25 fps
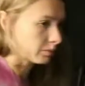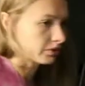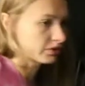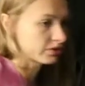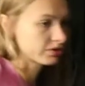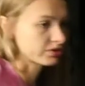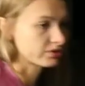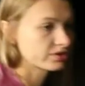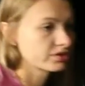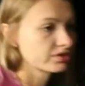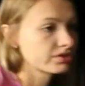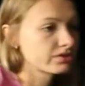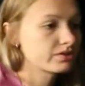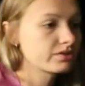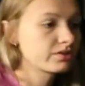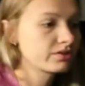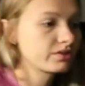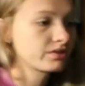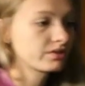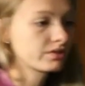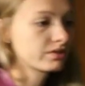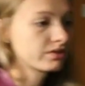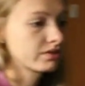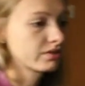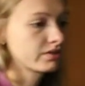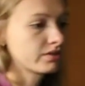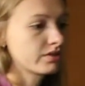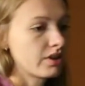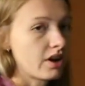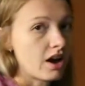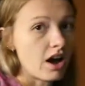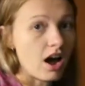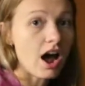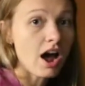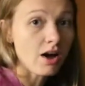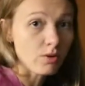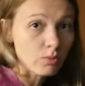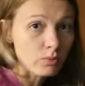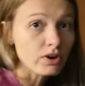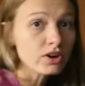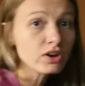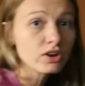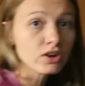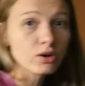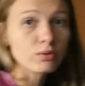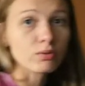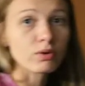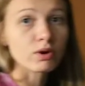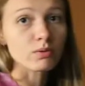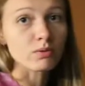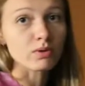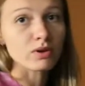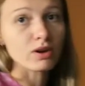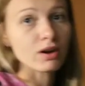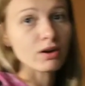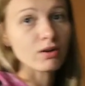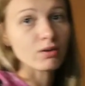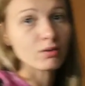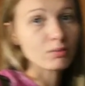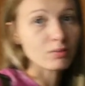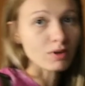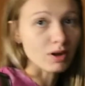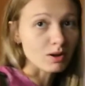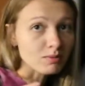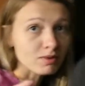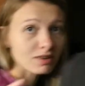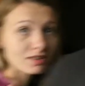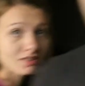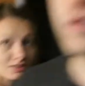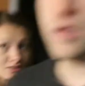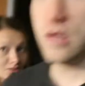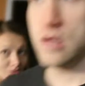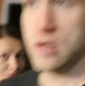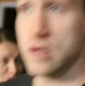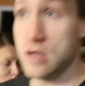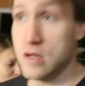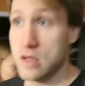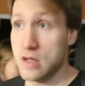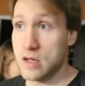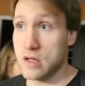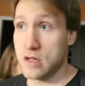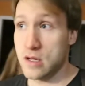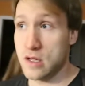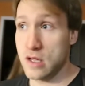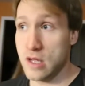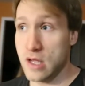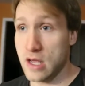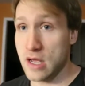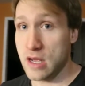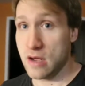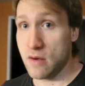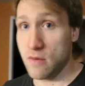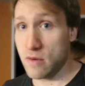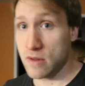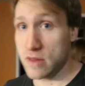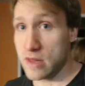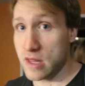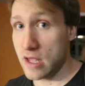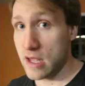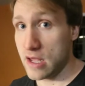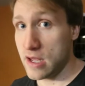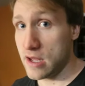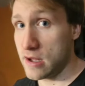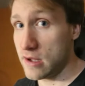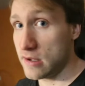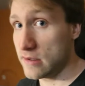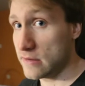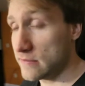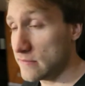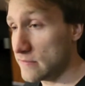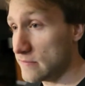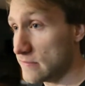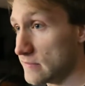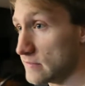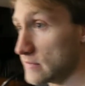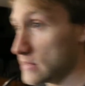tell me where you're going? Actually, well, you uh, we know where, where we're going, but I'm not telling you where we're yeah, going. Yeah, what the hell? Going?